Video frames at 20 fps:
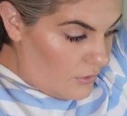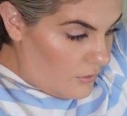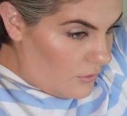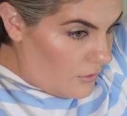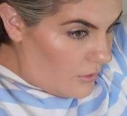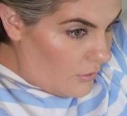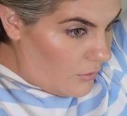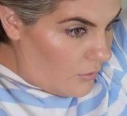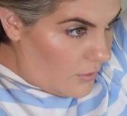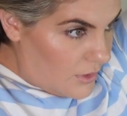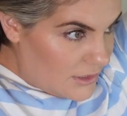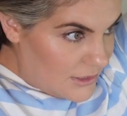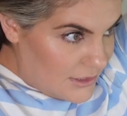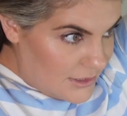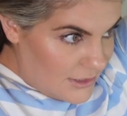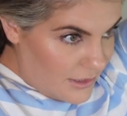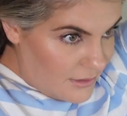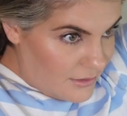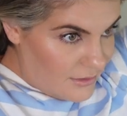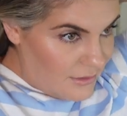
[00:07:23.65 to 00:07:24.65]
hold on one
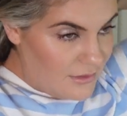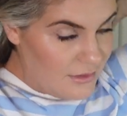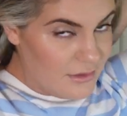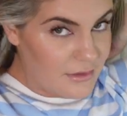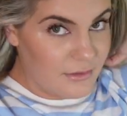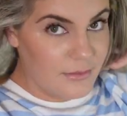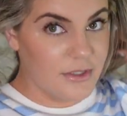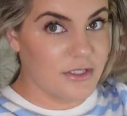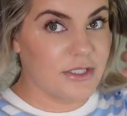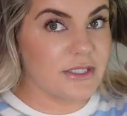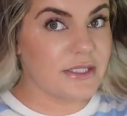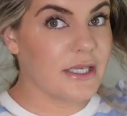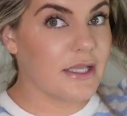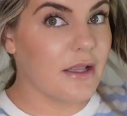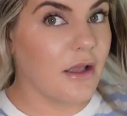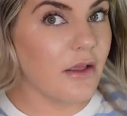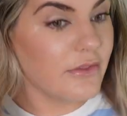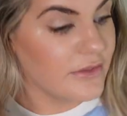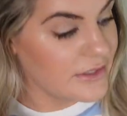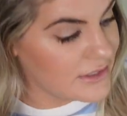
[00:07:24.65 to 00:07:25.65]
sec. Let me just get
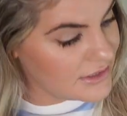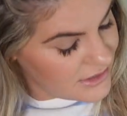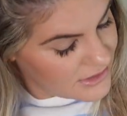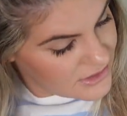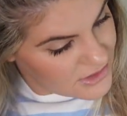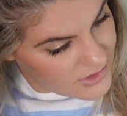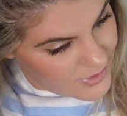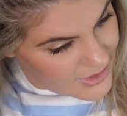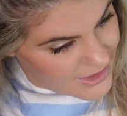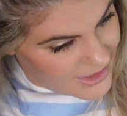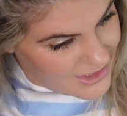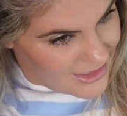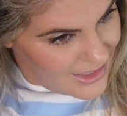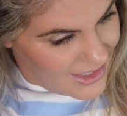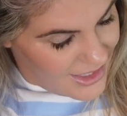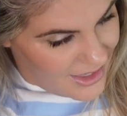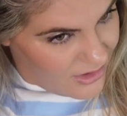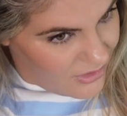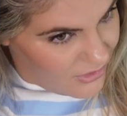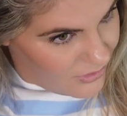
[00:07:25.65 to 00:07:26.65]
all this situated.
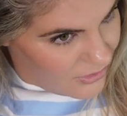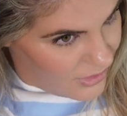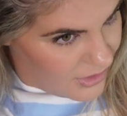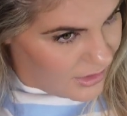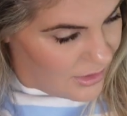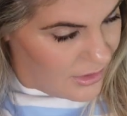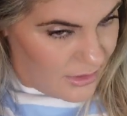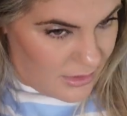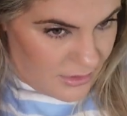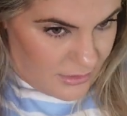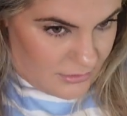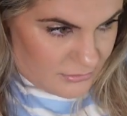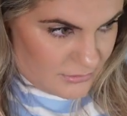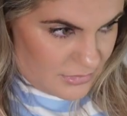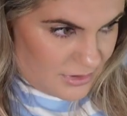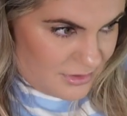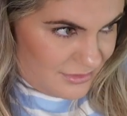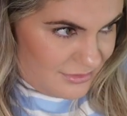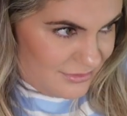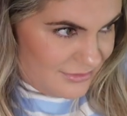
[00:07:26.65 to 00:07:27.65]
Ow.
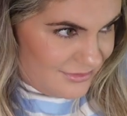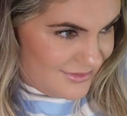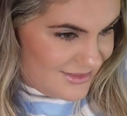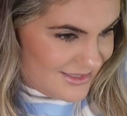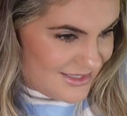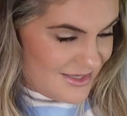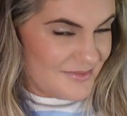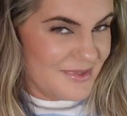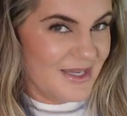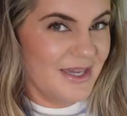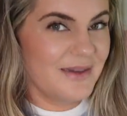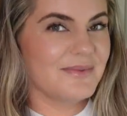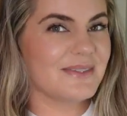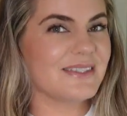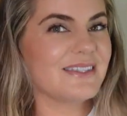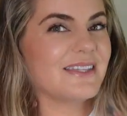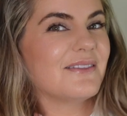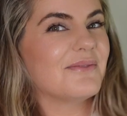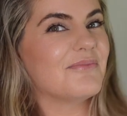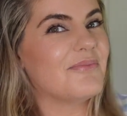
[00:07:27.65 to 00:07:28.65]

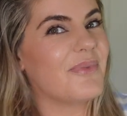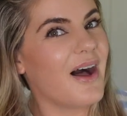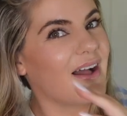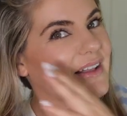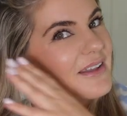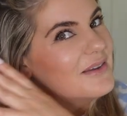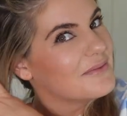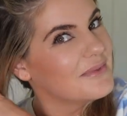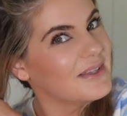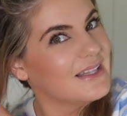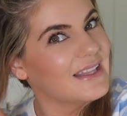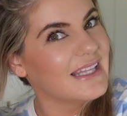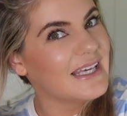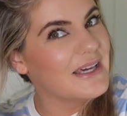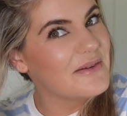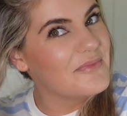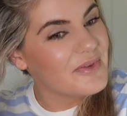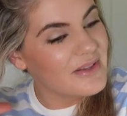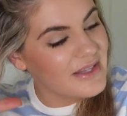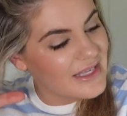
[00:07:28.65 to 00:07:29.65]
Sometimes the bottom
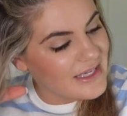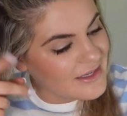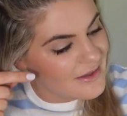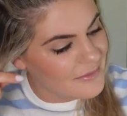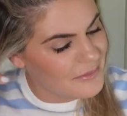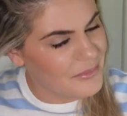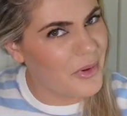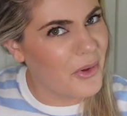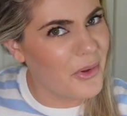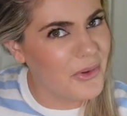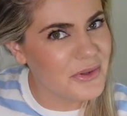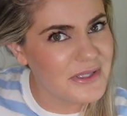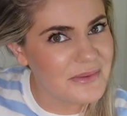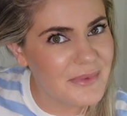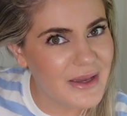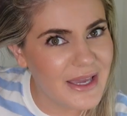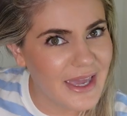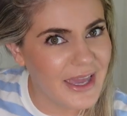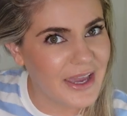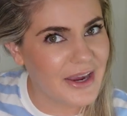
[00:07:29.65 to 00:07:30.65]
clip like pulls
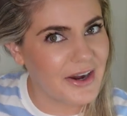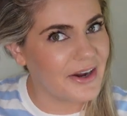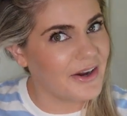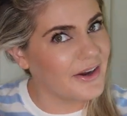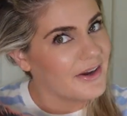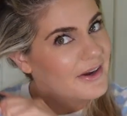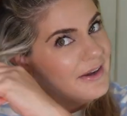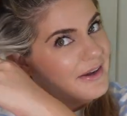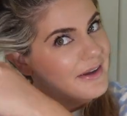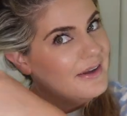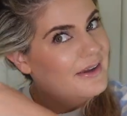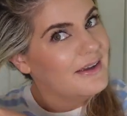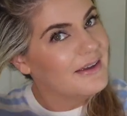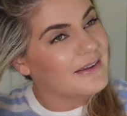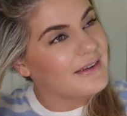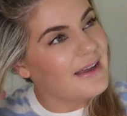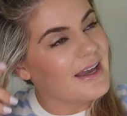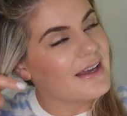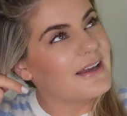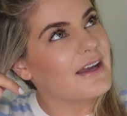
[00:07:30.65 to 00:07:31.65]
my hair.
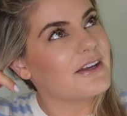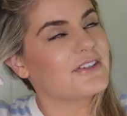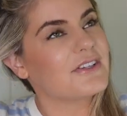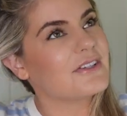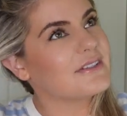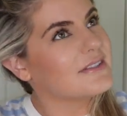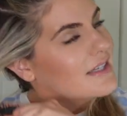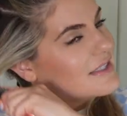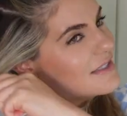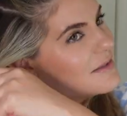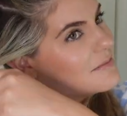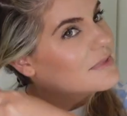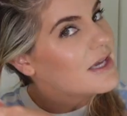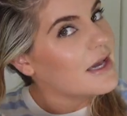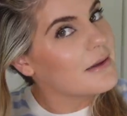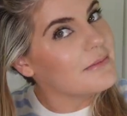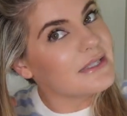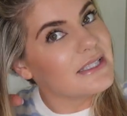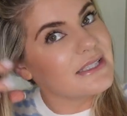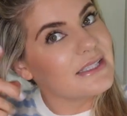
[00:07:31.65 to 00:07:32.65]
I shouldn't say
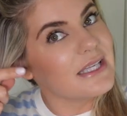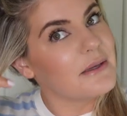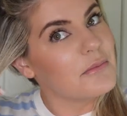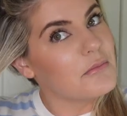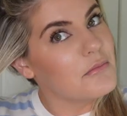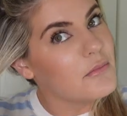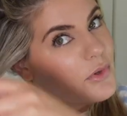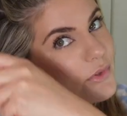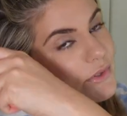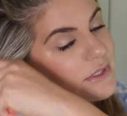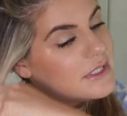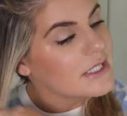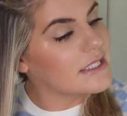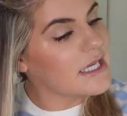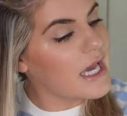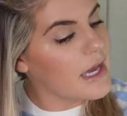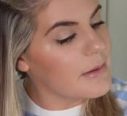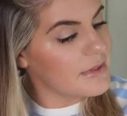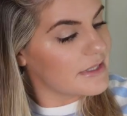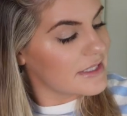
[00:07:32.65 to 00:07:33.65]
sometimes, it's like most of the
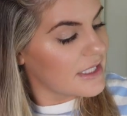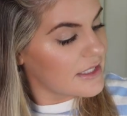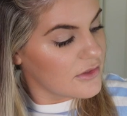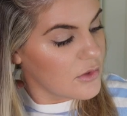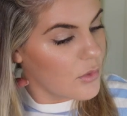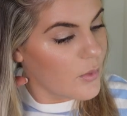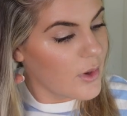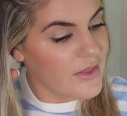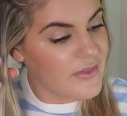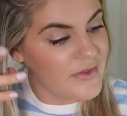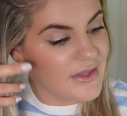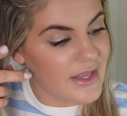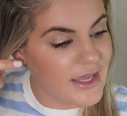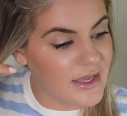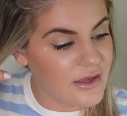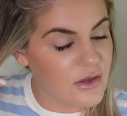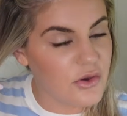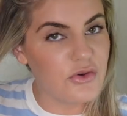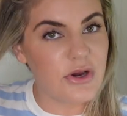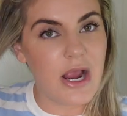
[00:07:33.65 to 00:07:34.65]
time. It's like the way
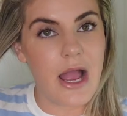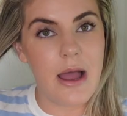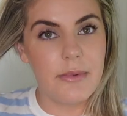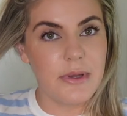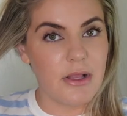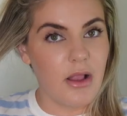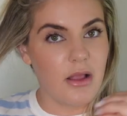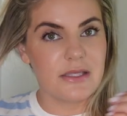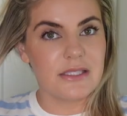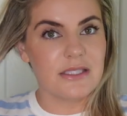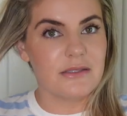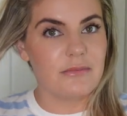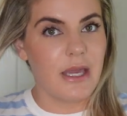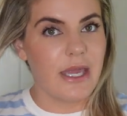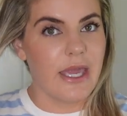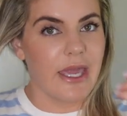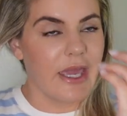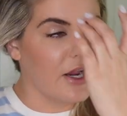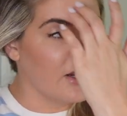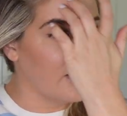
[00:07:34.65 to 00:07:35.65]
that I grab it onto my
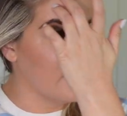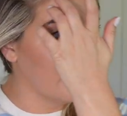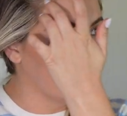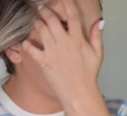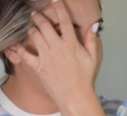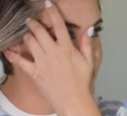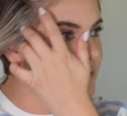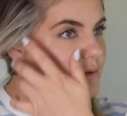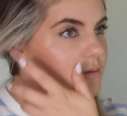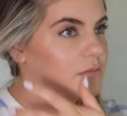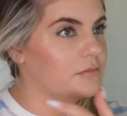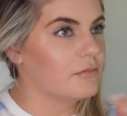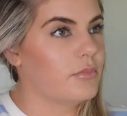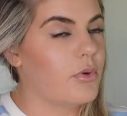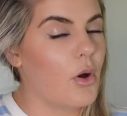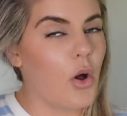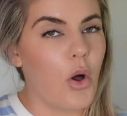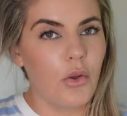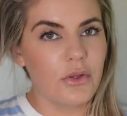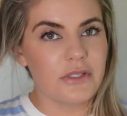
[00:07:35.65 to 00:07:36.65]
hair, it
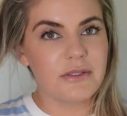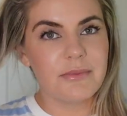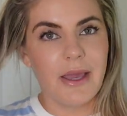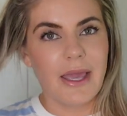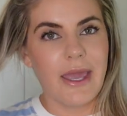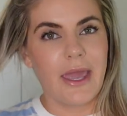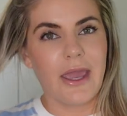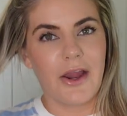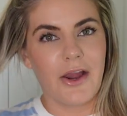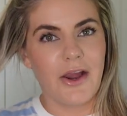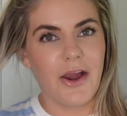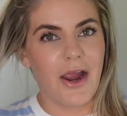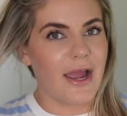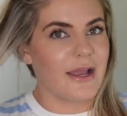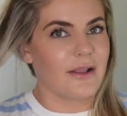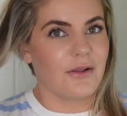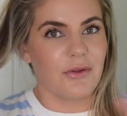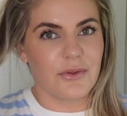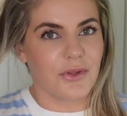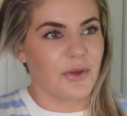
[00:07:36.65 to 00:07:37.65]
pulls my hair.
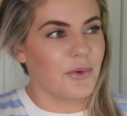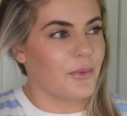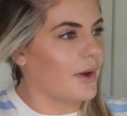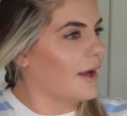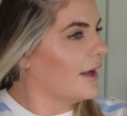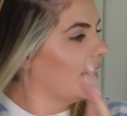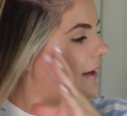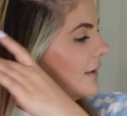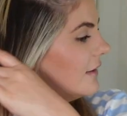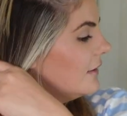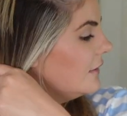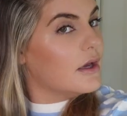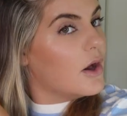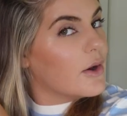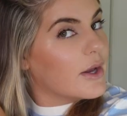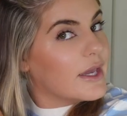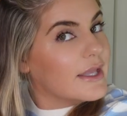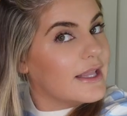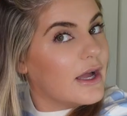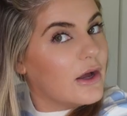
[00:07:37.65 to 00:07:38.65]
I don't know why.
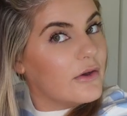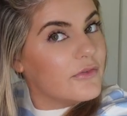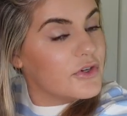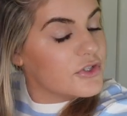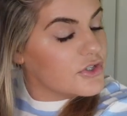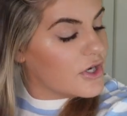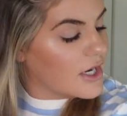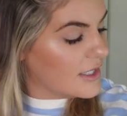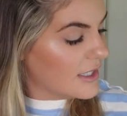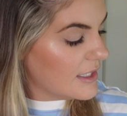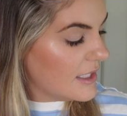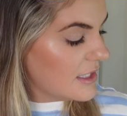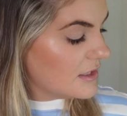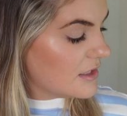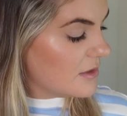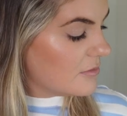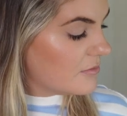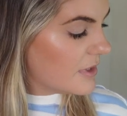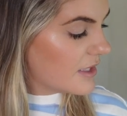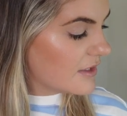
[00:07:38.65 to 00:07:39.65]
Okay, now if you're trying to get
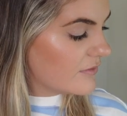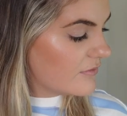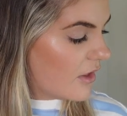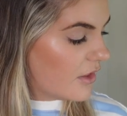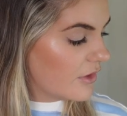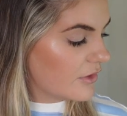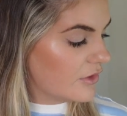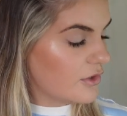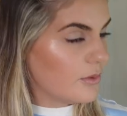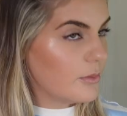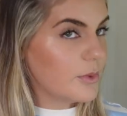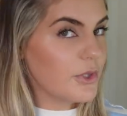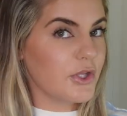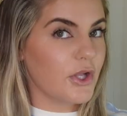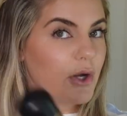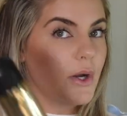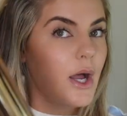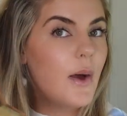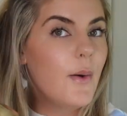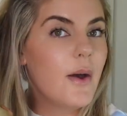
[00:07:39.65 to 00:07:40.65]
the big volume, you
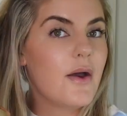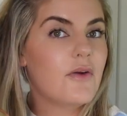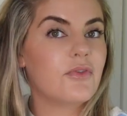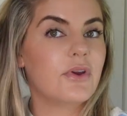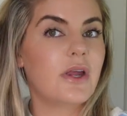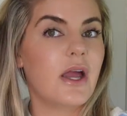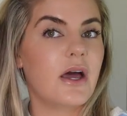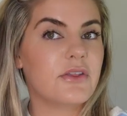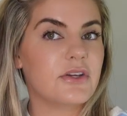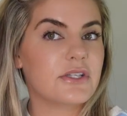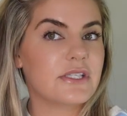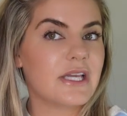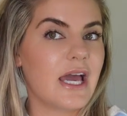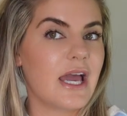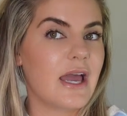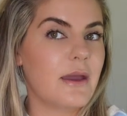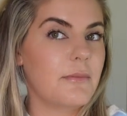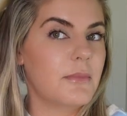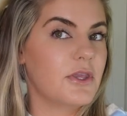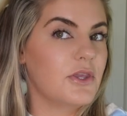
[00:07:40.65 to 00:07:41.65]
know how every other
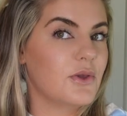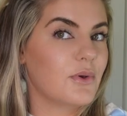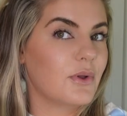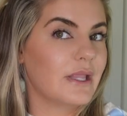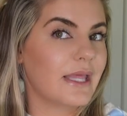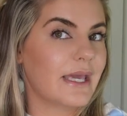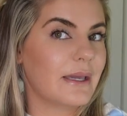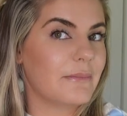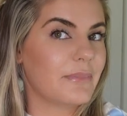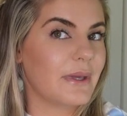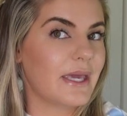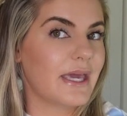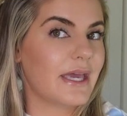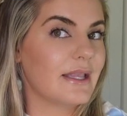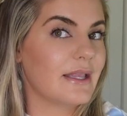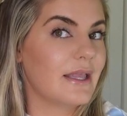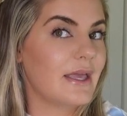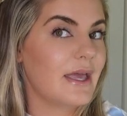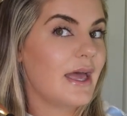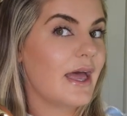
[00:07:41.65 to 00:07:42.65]
time you clamp
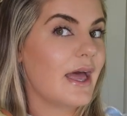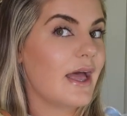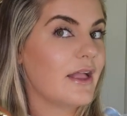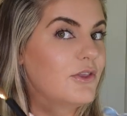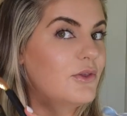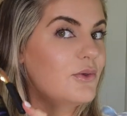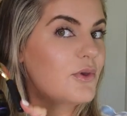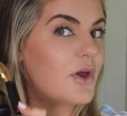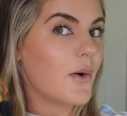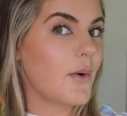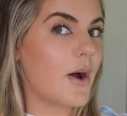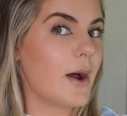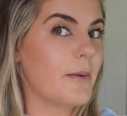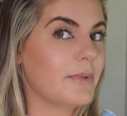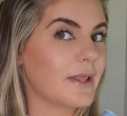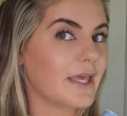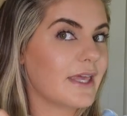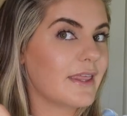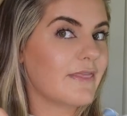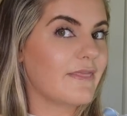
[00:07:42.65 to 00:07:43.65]
it and you go
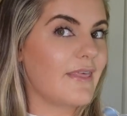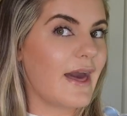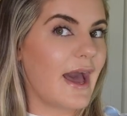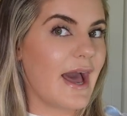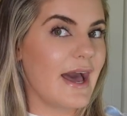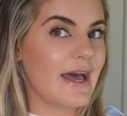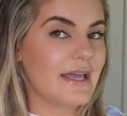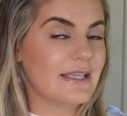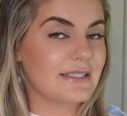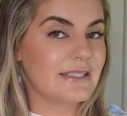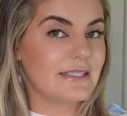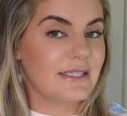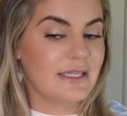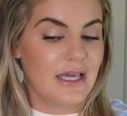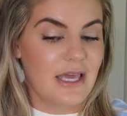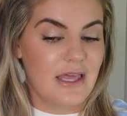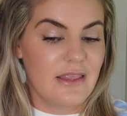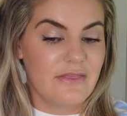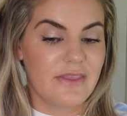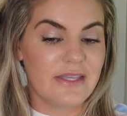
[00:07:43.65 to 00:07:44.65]
up like that?
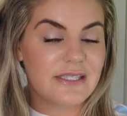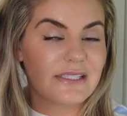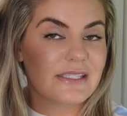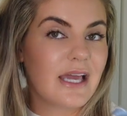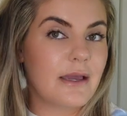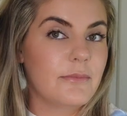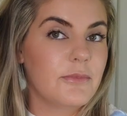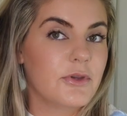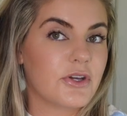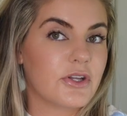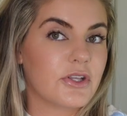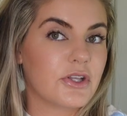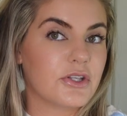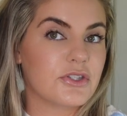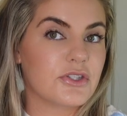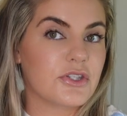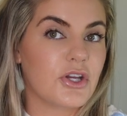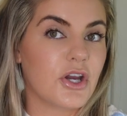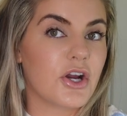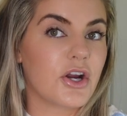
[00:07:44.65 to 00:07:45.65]
This time you're
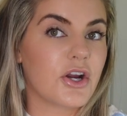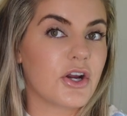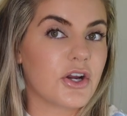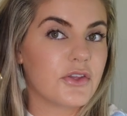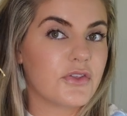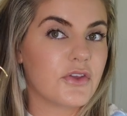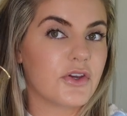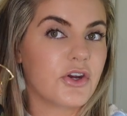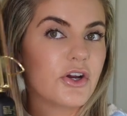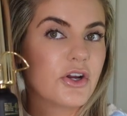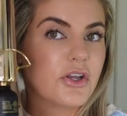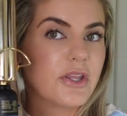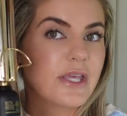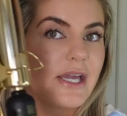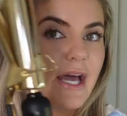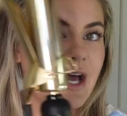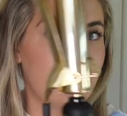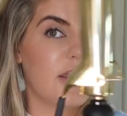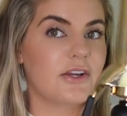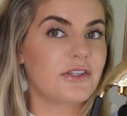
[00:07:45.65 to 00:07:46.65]
gonna turn the curling
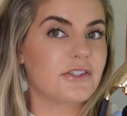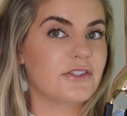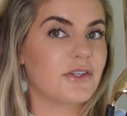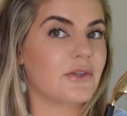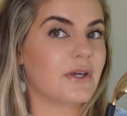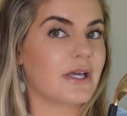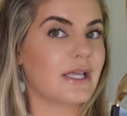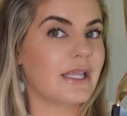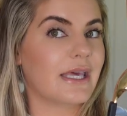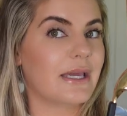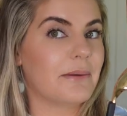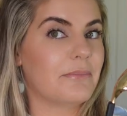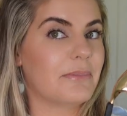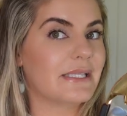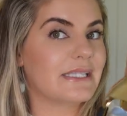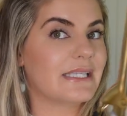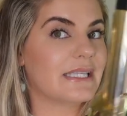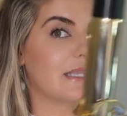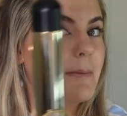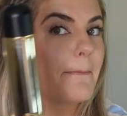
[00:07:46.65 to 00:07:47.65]
iron so the clamp
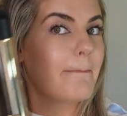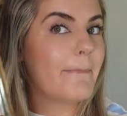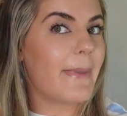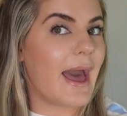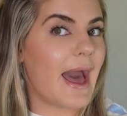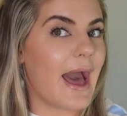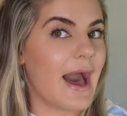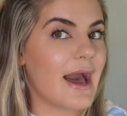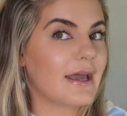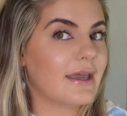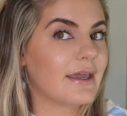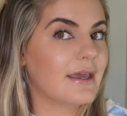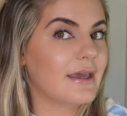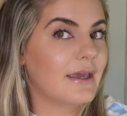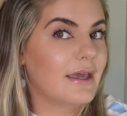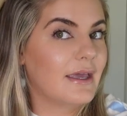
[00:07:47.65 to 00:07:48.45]
is in the back,